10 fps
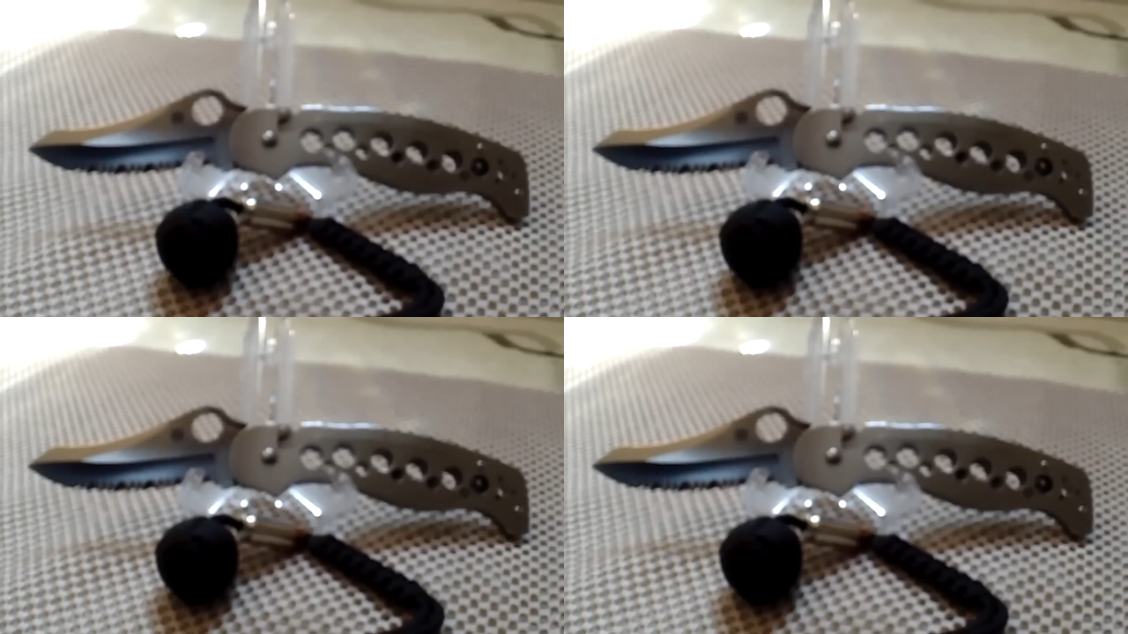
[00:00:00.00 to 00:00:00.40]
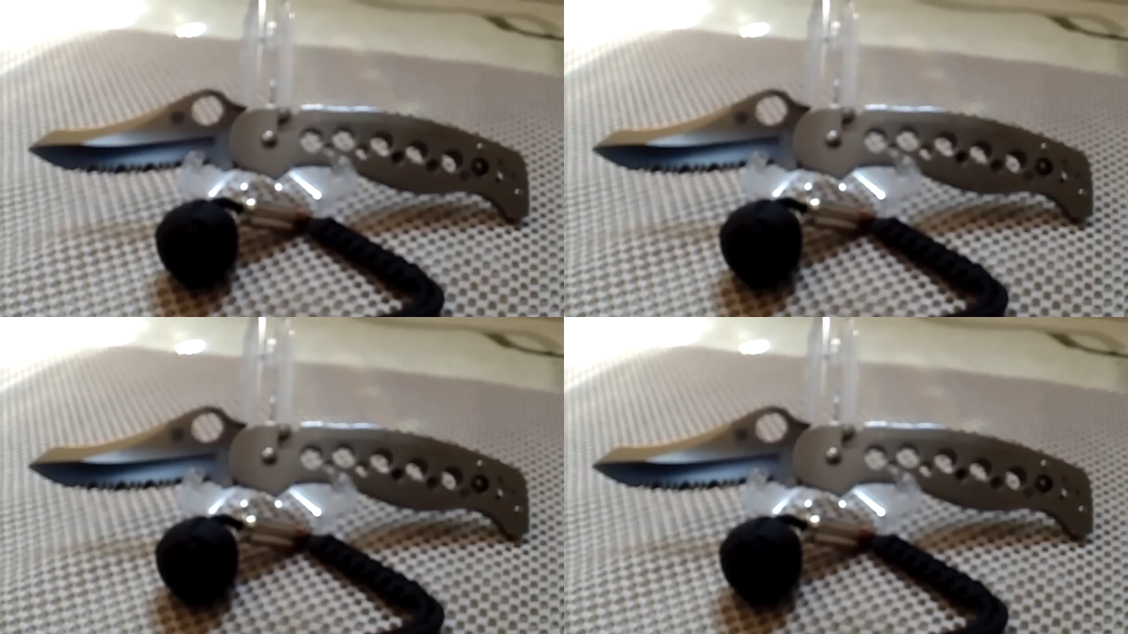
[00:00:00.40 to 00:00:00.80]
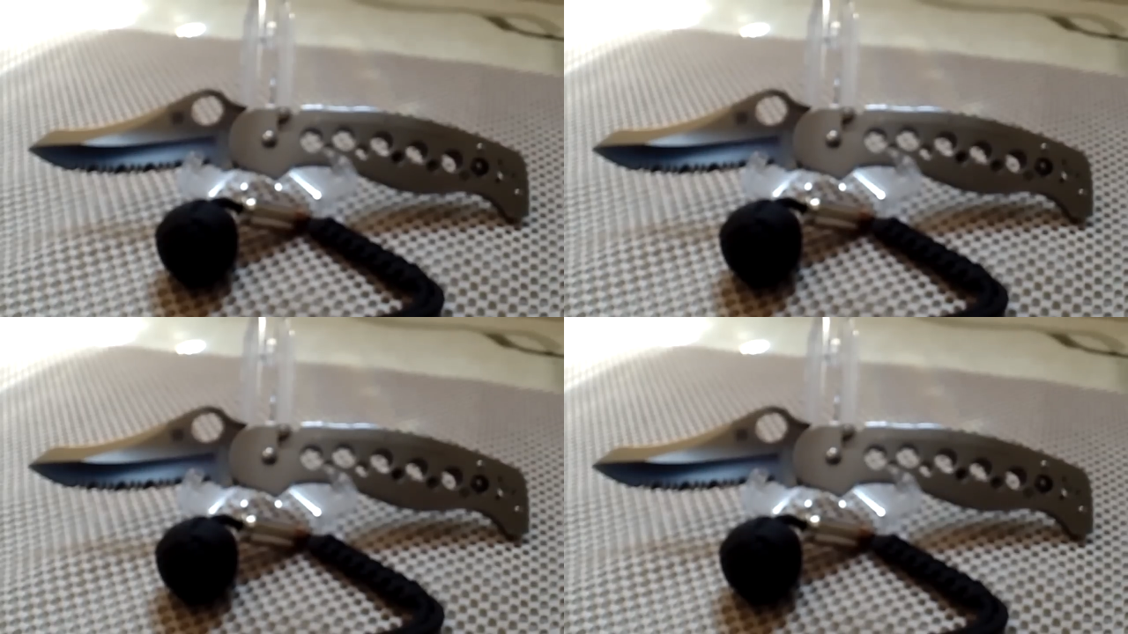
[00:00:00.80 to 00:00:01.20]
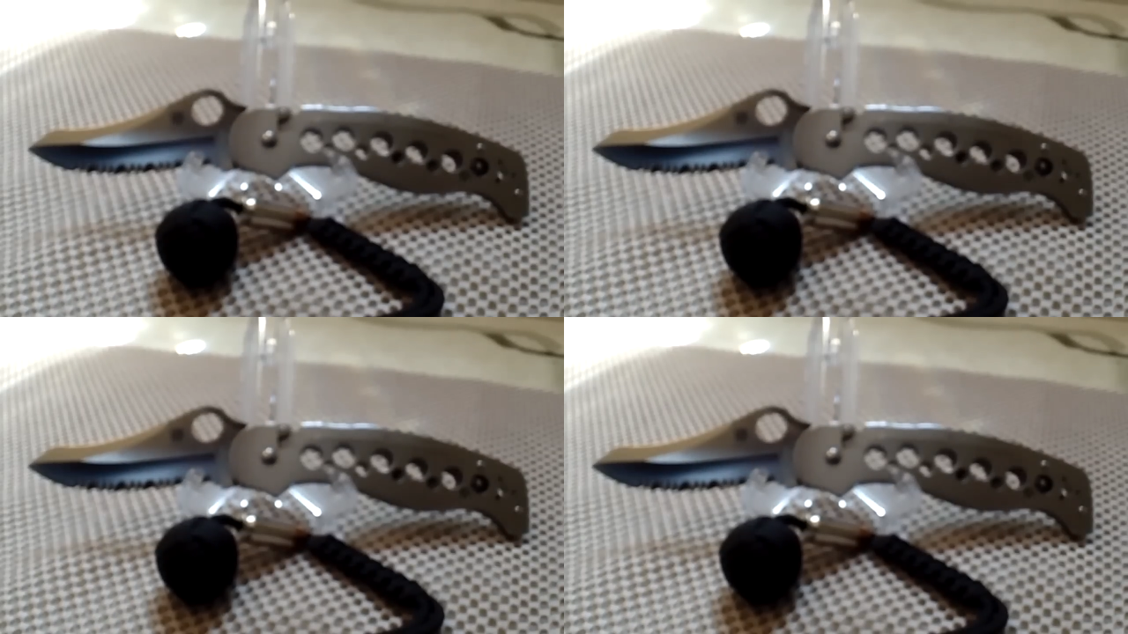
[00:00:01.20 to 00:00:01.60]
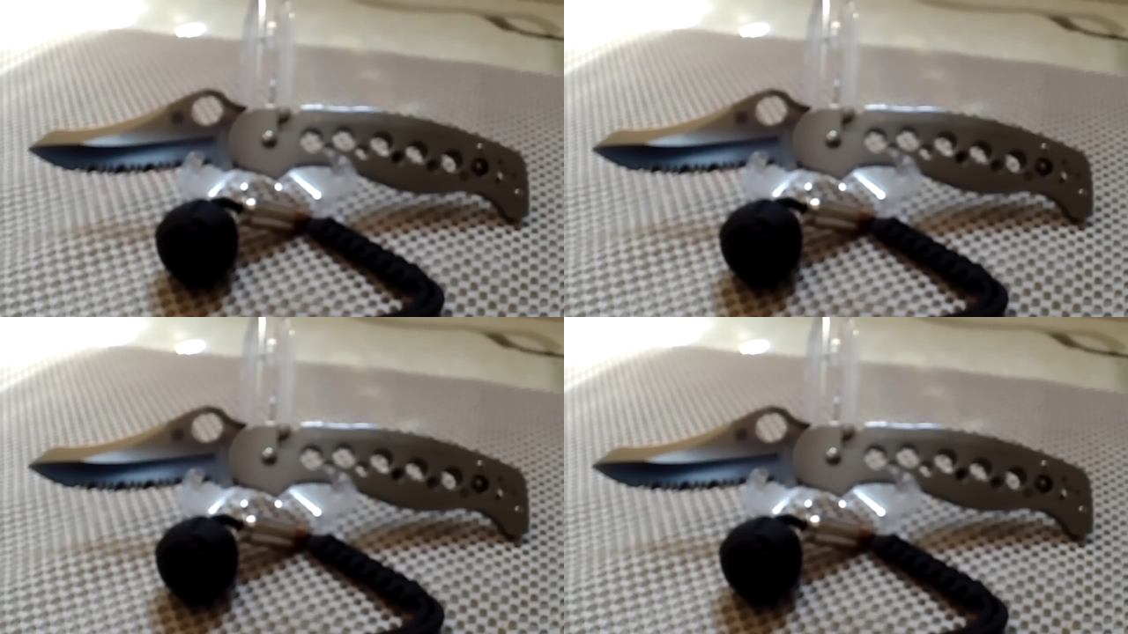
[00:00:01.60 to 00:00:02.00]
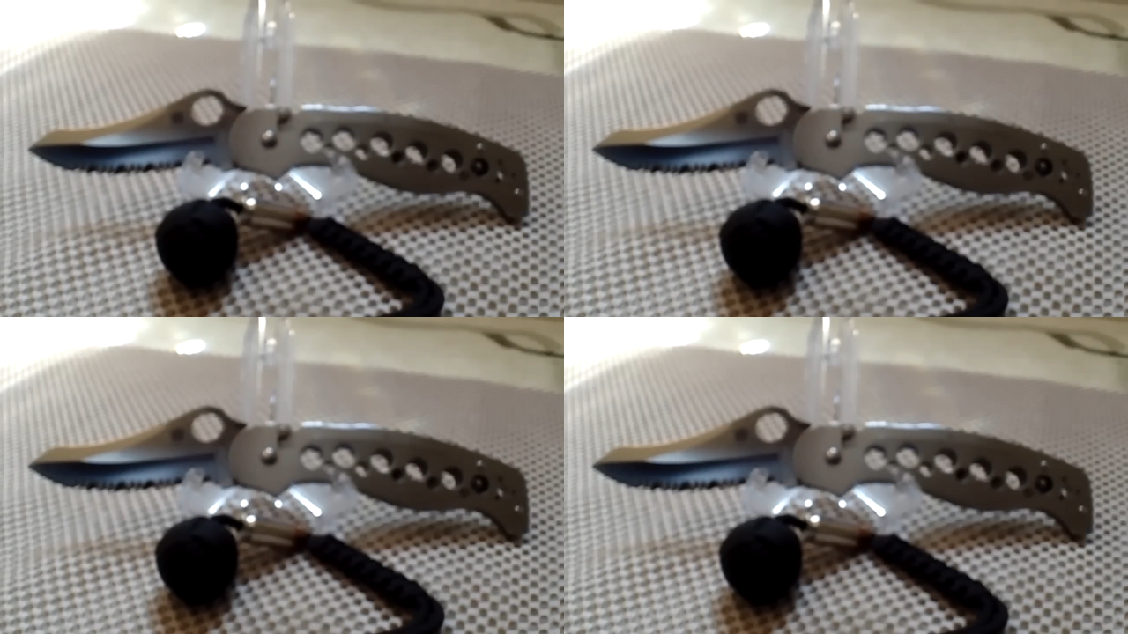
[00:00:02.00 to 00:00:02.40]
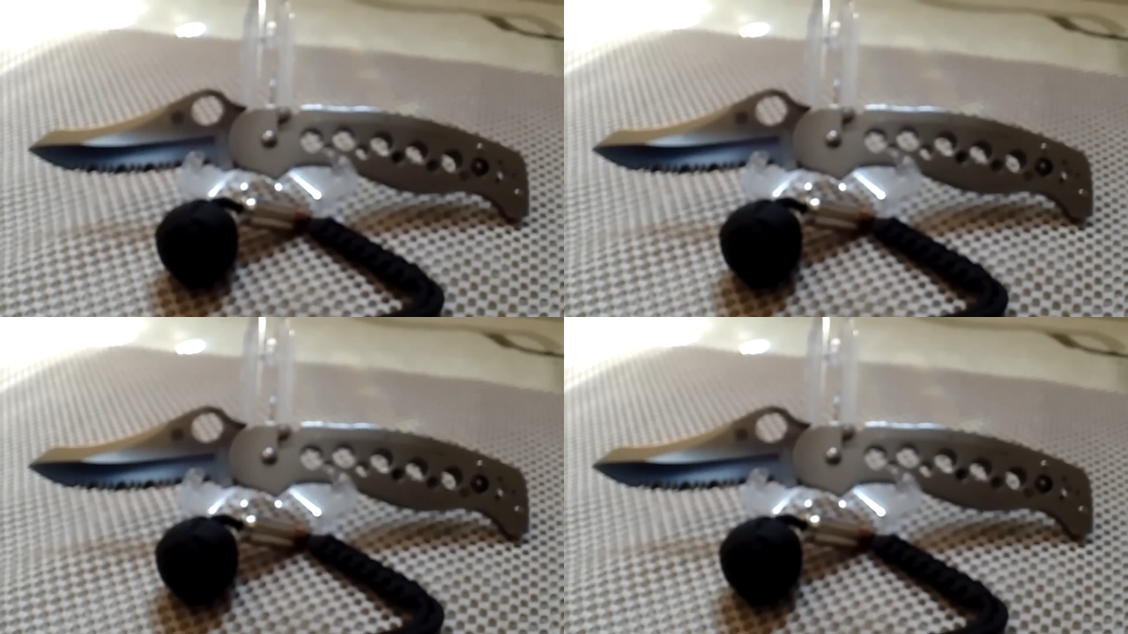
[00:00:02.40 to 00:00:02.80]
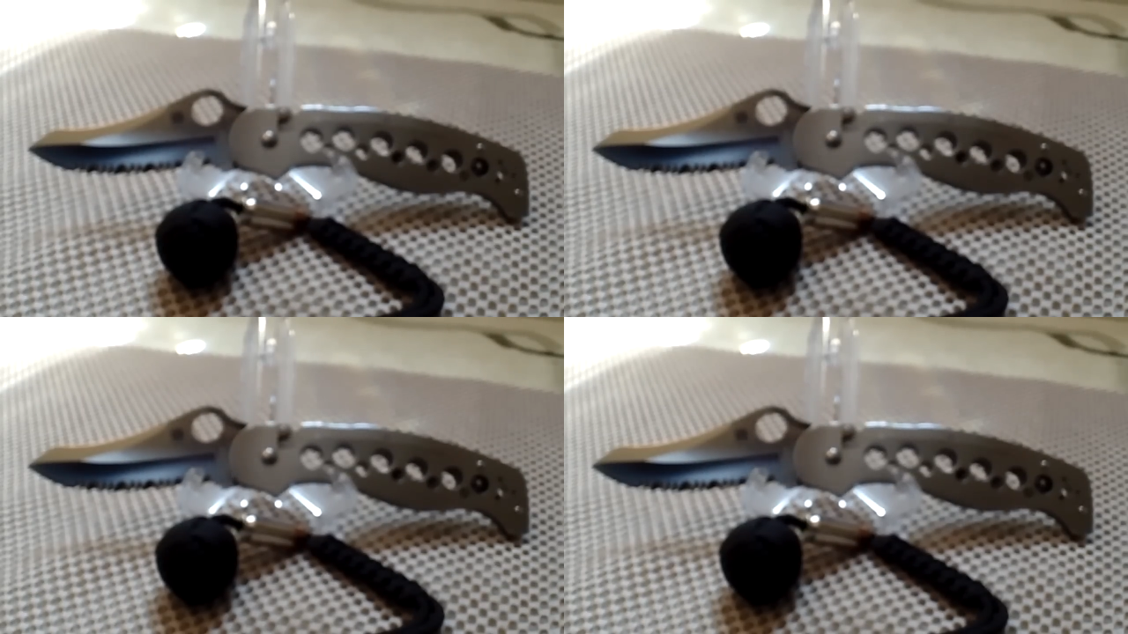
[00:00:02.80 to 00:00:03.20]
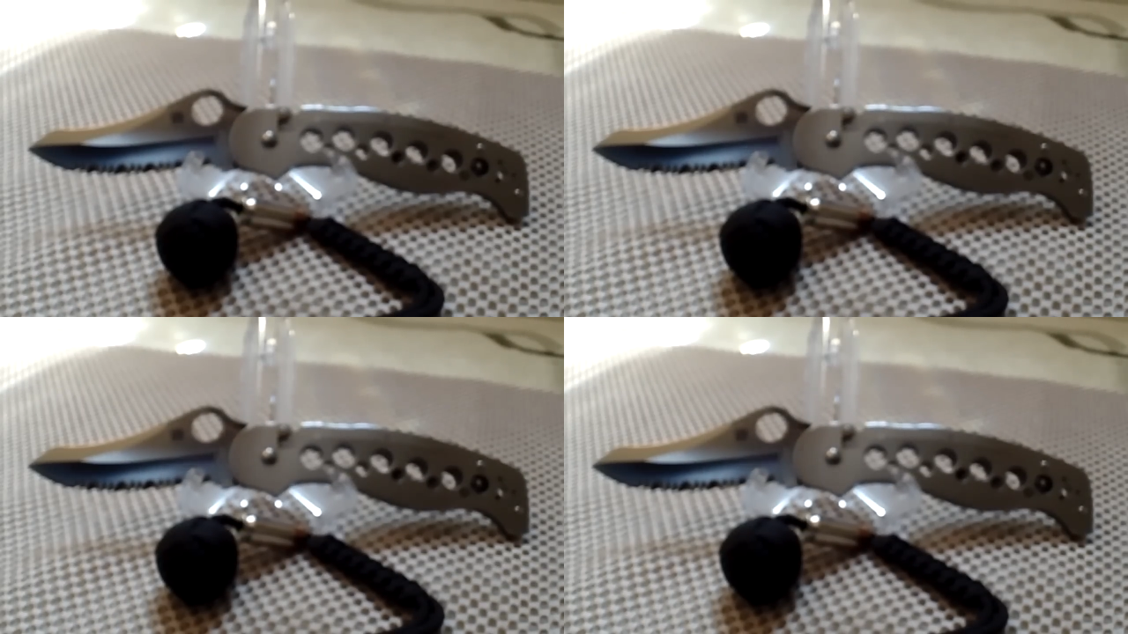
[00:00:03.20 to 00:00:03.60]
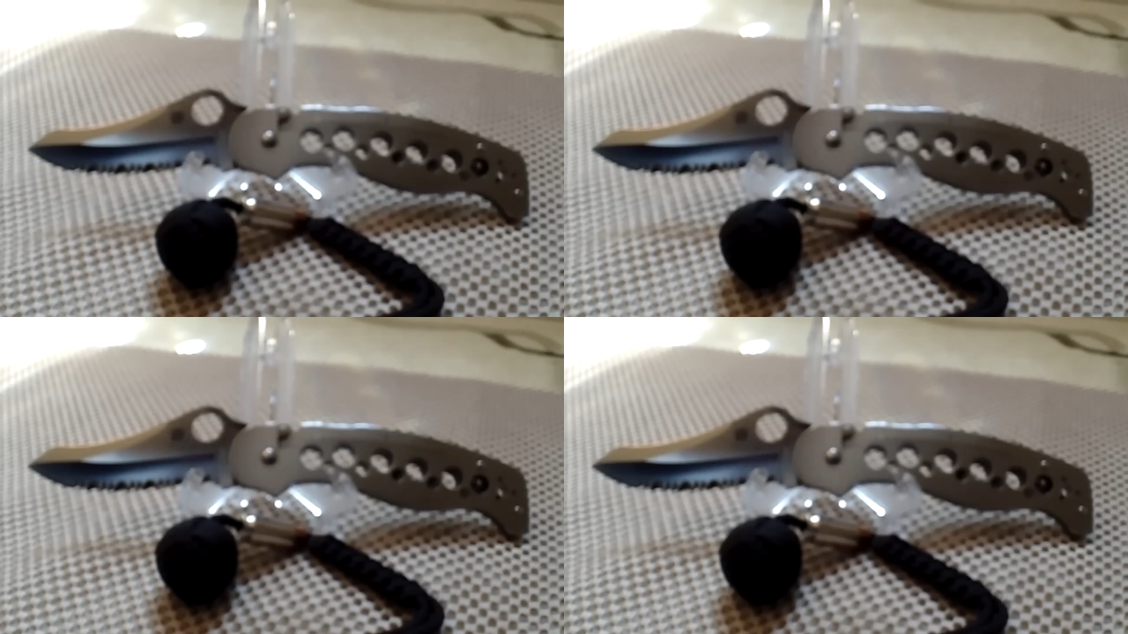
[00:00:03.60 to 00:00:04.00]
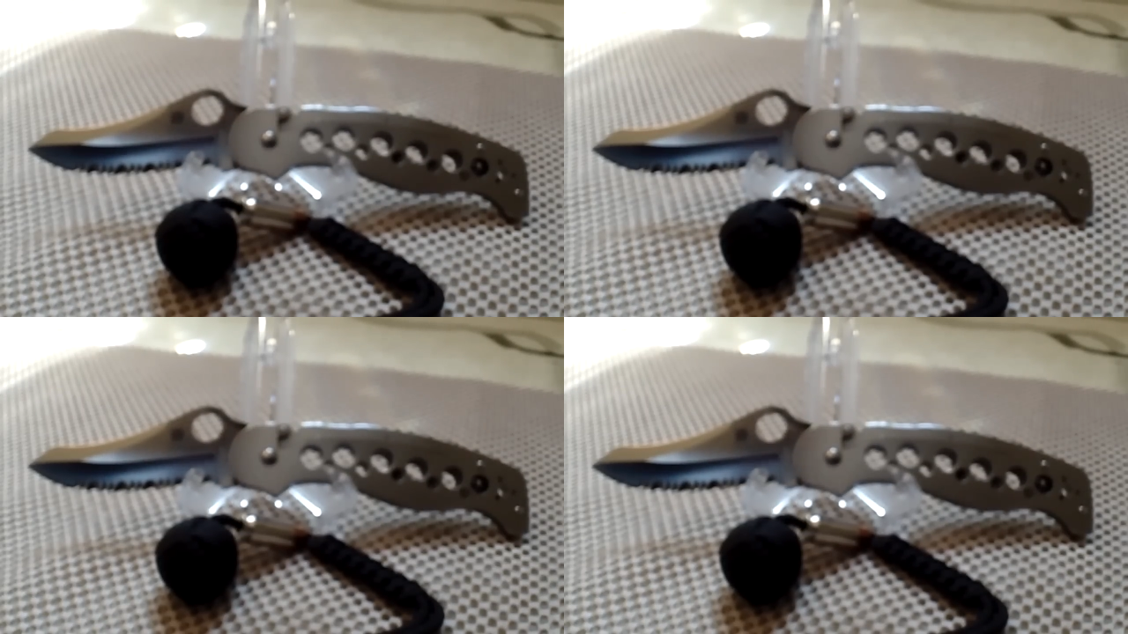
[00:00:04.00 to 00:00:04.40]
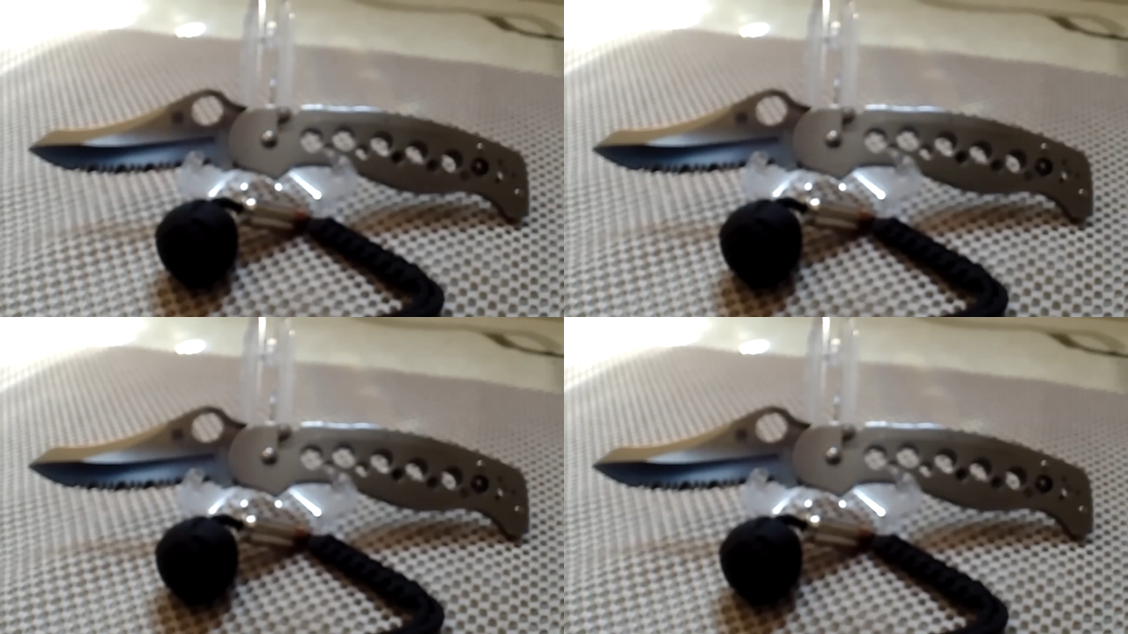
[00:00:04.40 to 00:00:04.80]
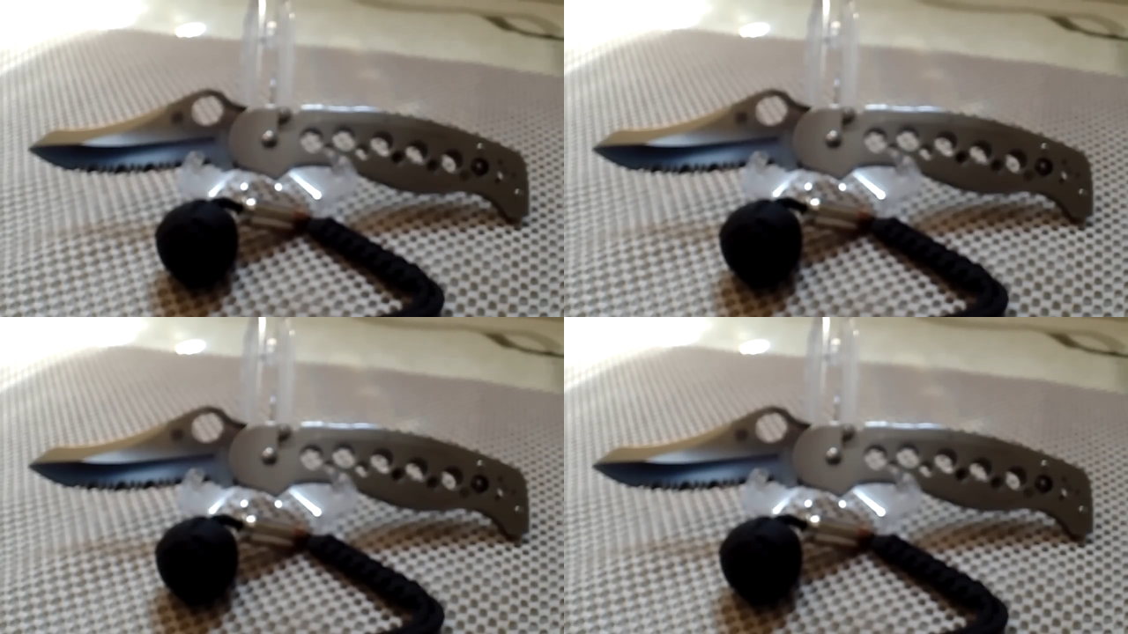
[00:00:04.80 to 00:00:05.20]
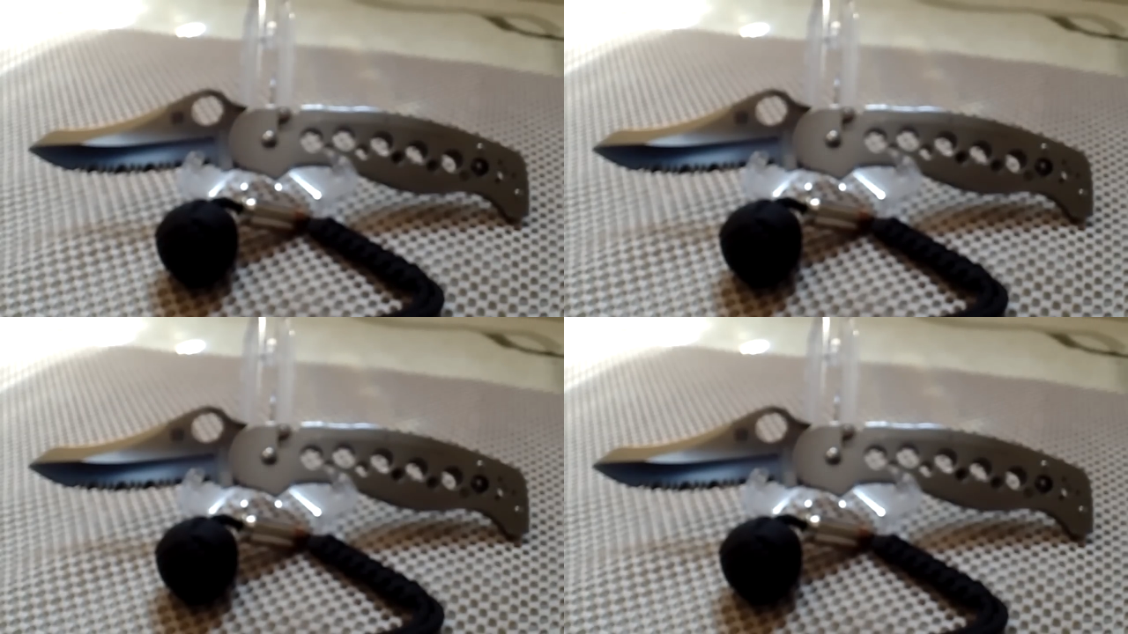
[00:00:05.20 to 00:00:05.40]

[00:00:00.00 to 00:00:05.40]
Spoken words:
[unreadable: no face in view]